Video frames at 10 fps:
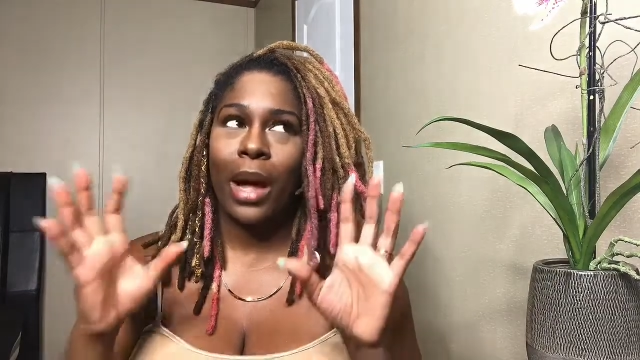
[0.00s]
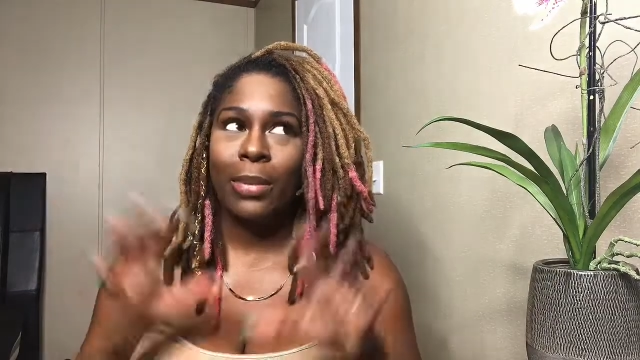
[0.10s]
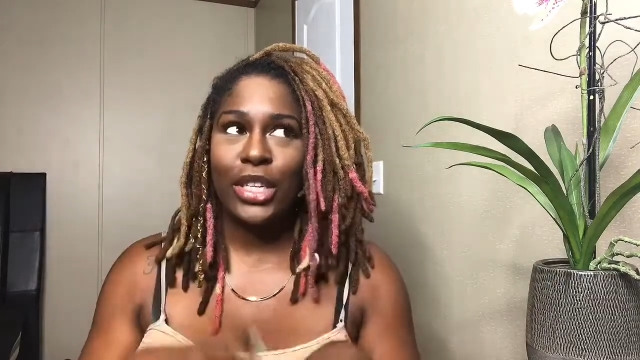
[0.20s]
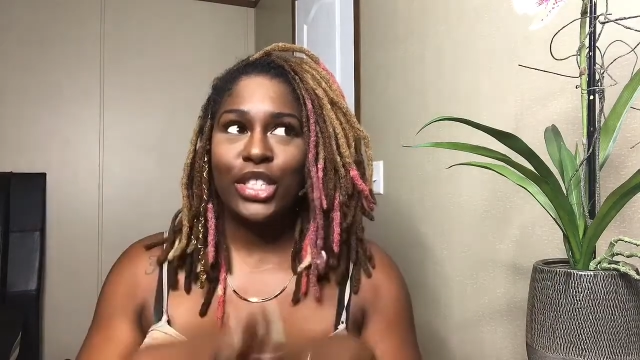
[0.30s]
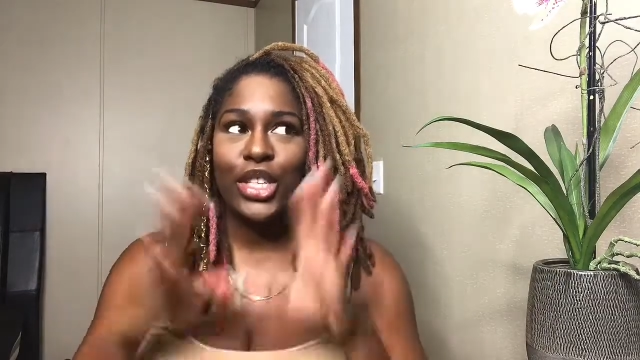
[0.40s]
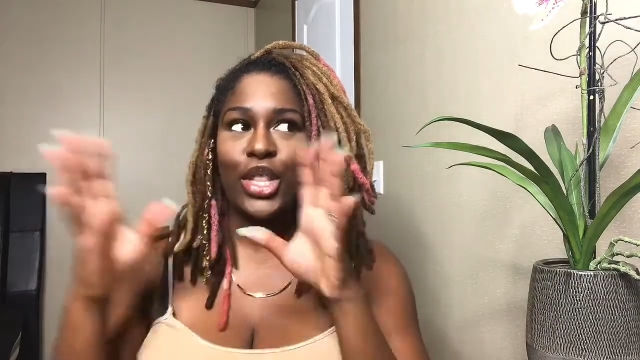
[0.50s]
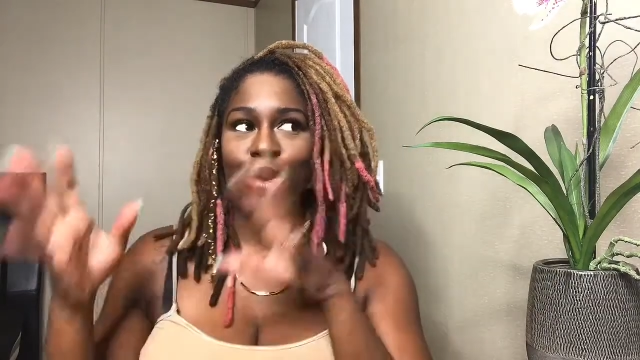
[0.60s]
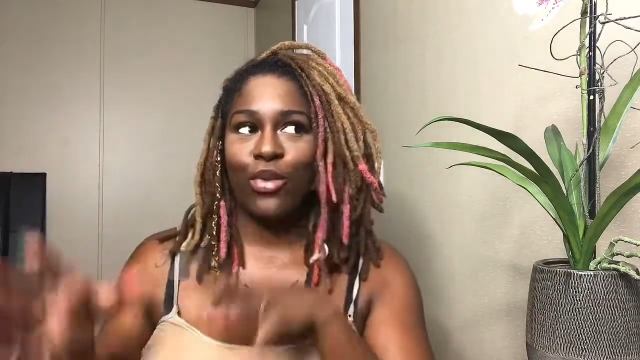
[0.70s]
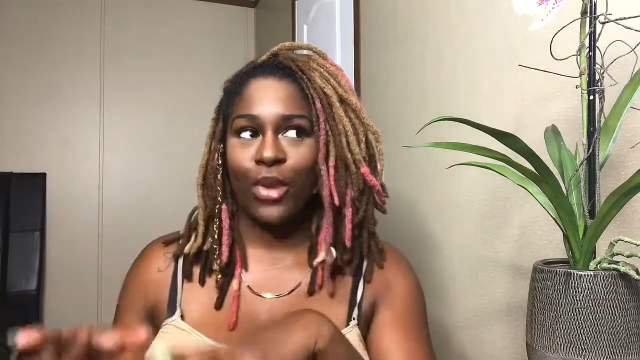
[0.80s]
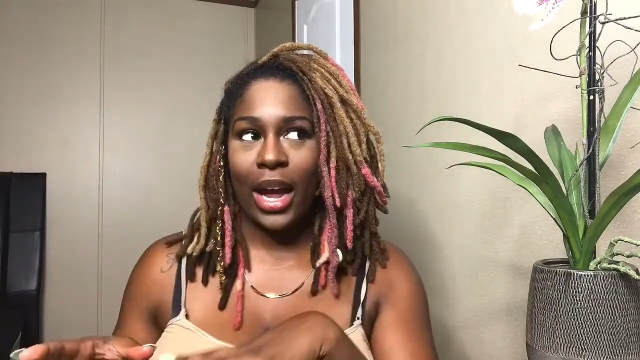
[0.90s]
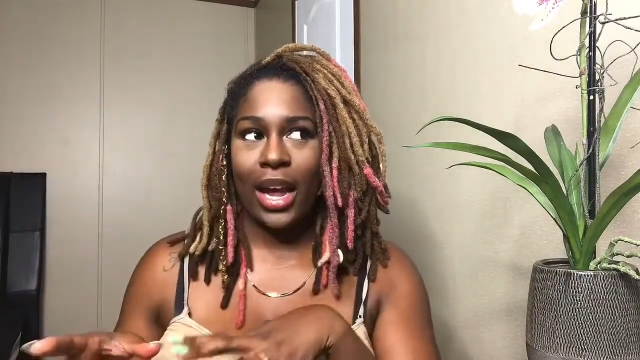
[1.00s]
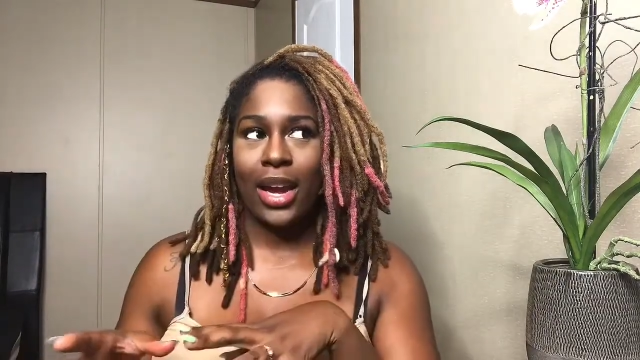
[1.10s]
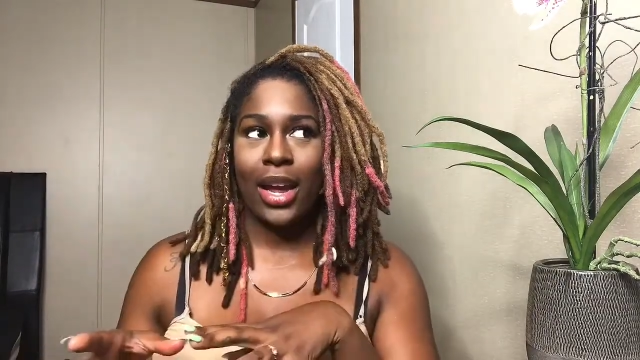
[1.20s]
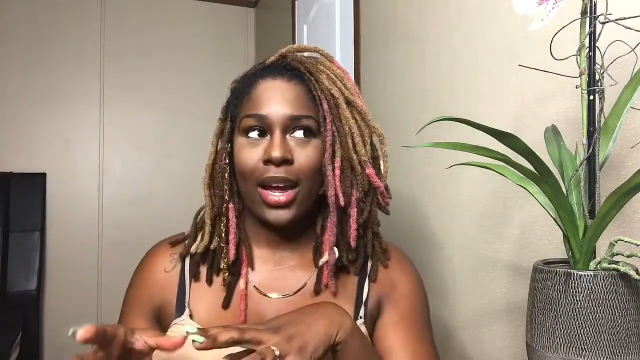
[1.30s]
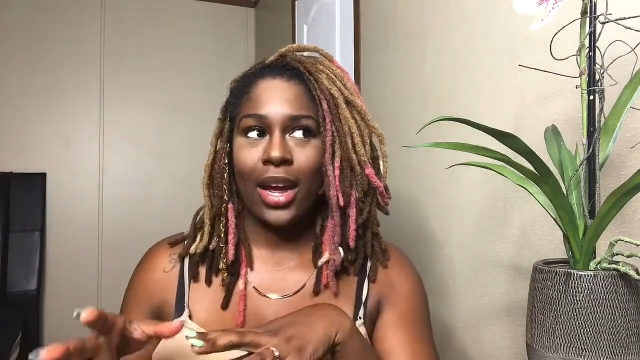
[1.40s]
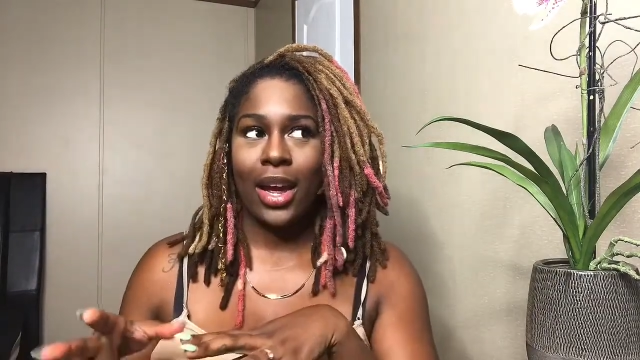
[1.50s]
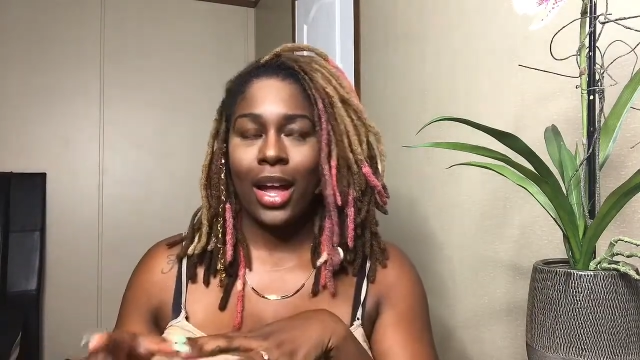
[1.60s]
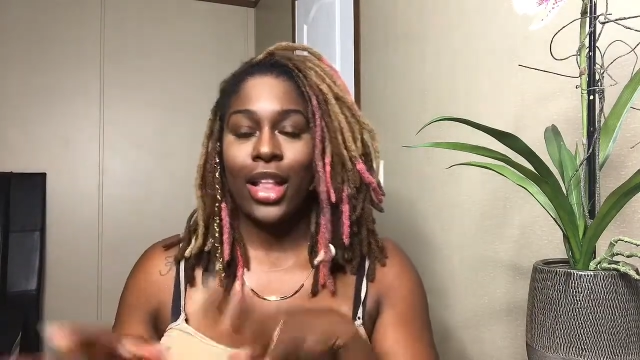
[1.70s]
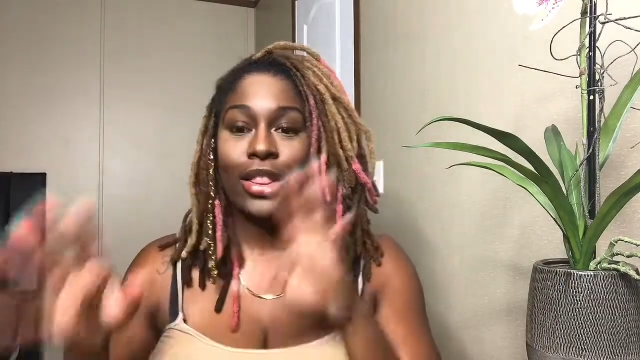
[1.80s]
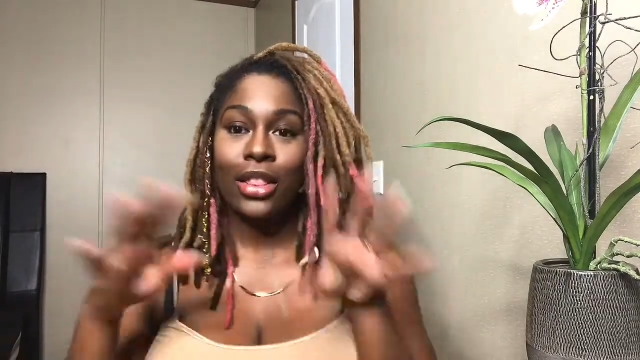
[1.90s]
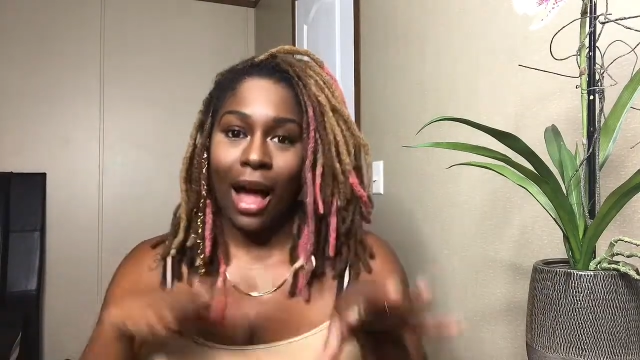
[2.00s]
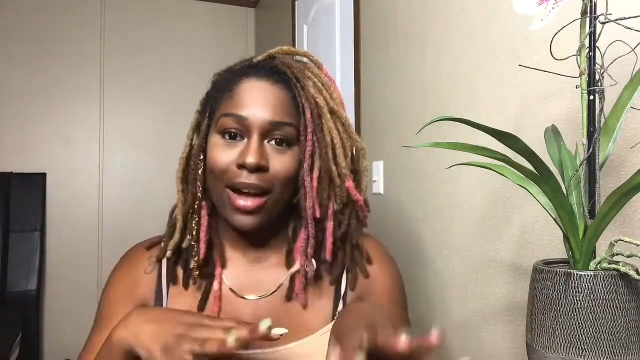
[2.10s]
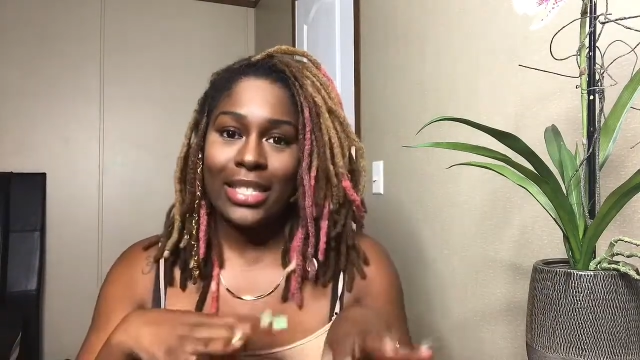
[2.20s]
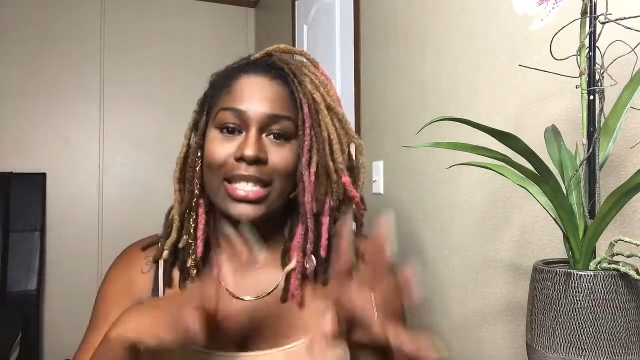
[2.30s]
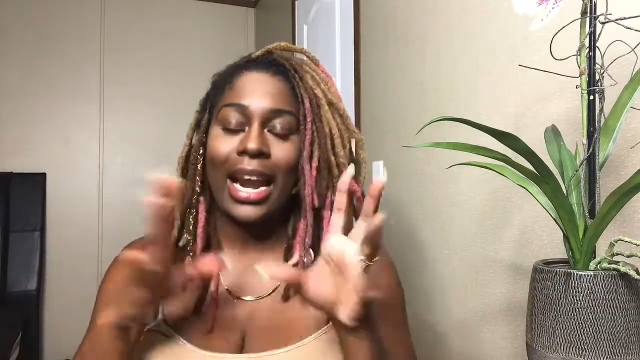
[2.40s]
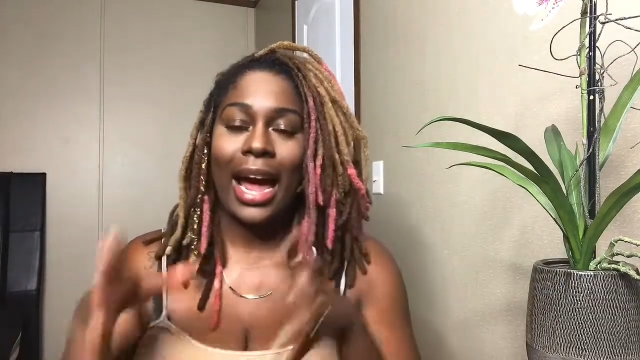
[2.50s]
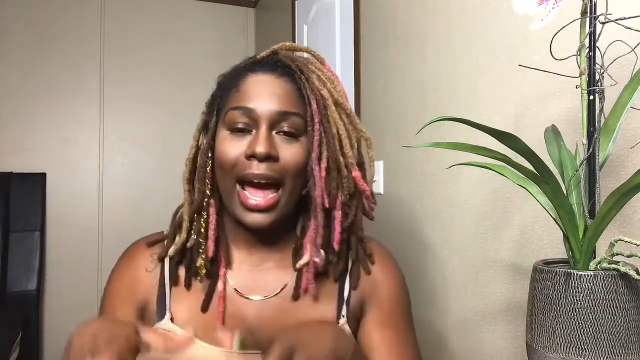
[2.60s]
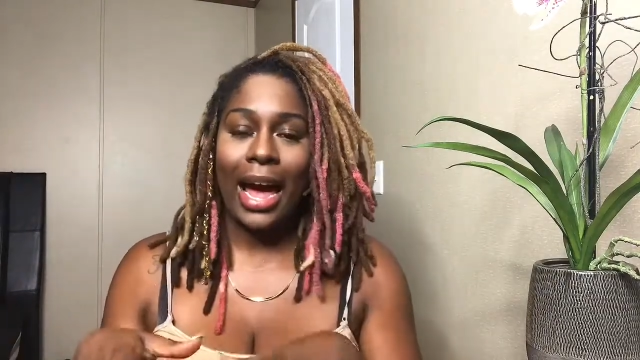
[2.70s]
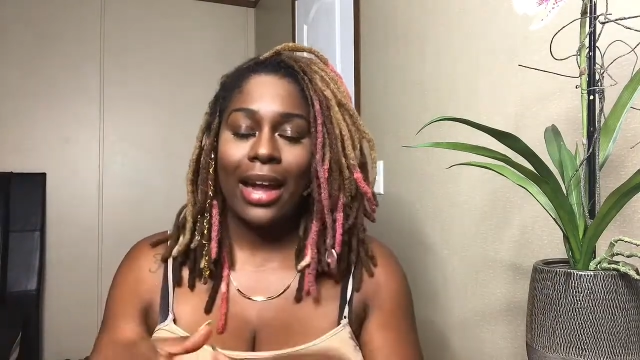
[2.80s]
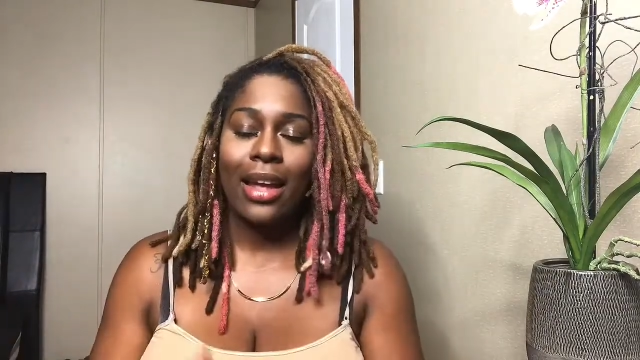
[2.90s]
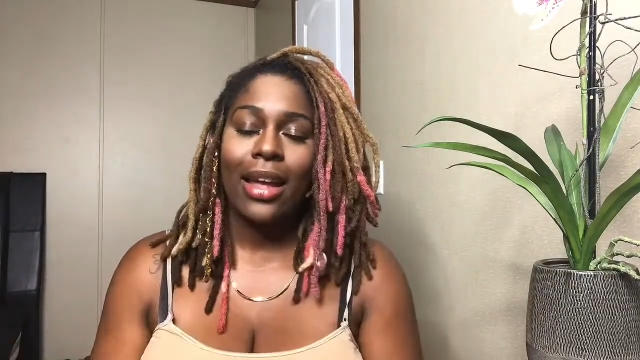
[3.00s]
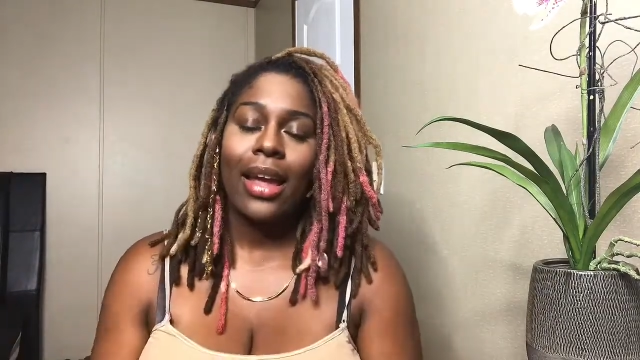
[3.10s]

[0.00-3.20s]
bleached the red locks that I had,